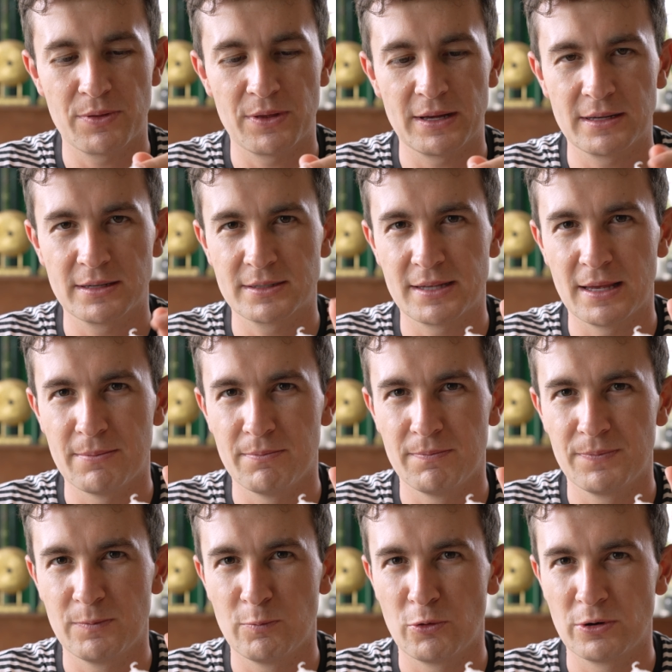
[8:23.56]
things that
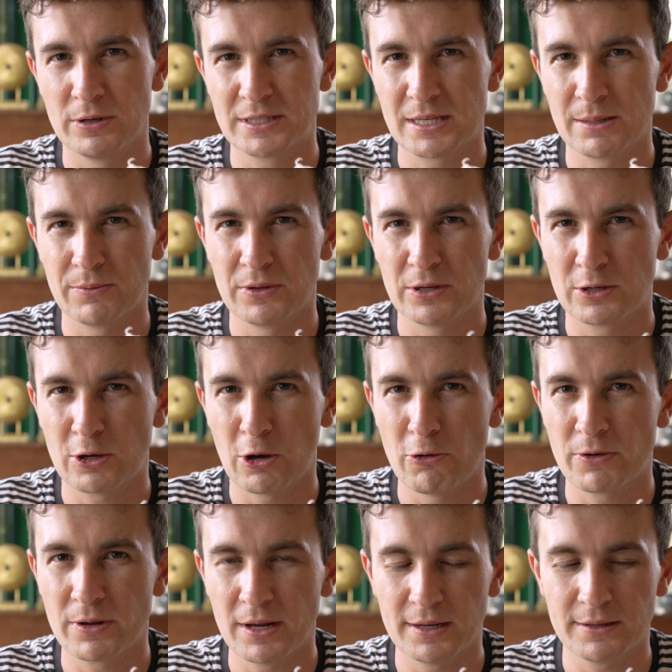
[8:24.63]
were in some of the
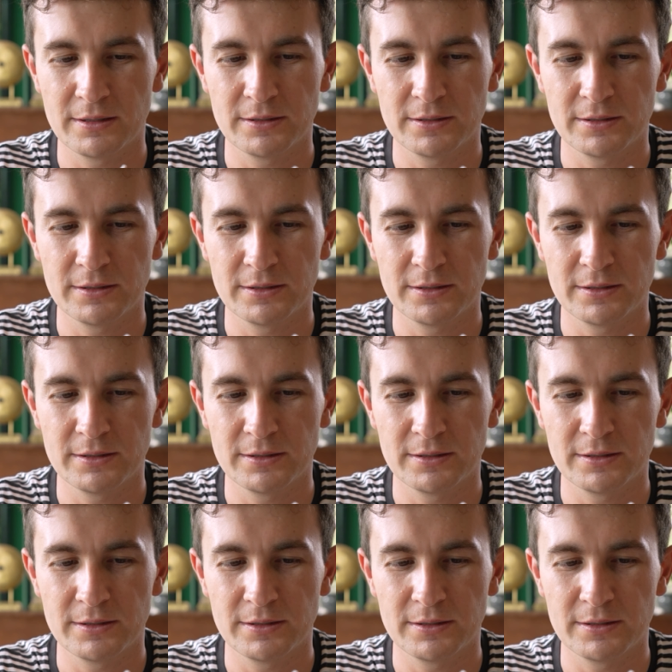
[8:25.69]
coconut